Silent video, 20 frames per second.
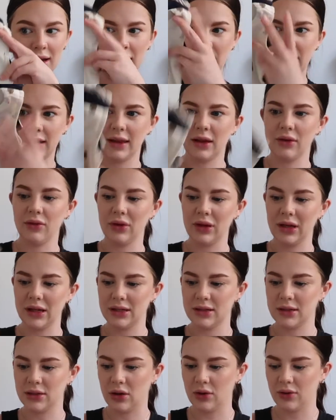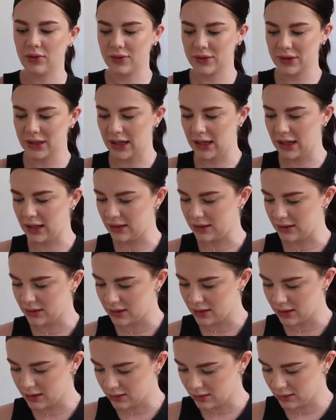And they're really soft, and
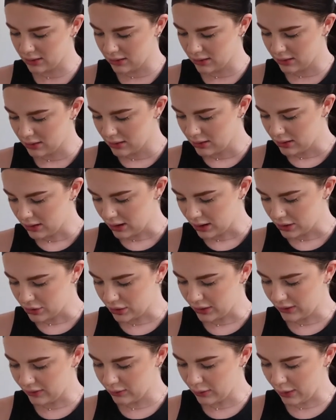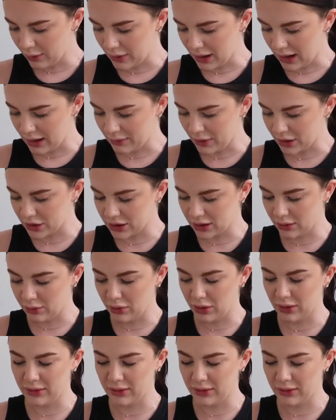I don't even remember how much they were.